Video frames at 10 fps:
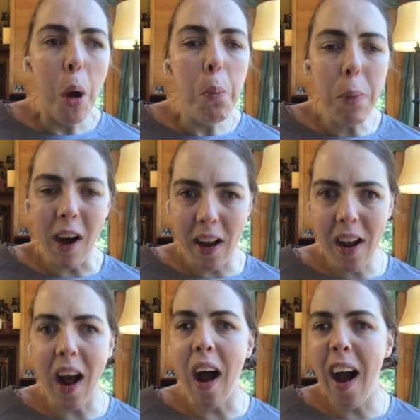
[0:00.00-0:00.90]
But
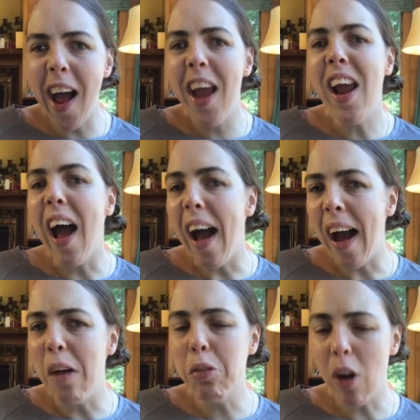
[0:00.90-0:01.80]
I
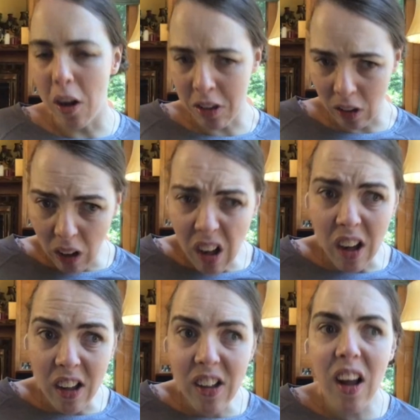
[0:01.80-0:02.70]
have got to
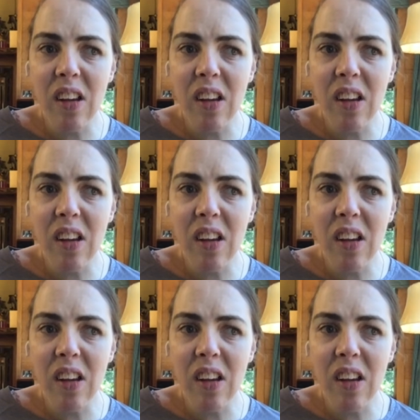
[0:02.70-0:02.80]
learn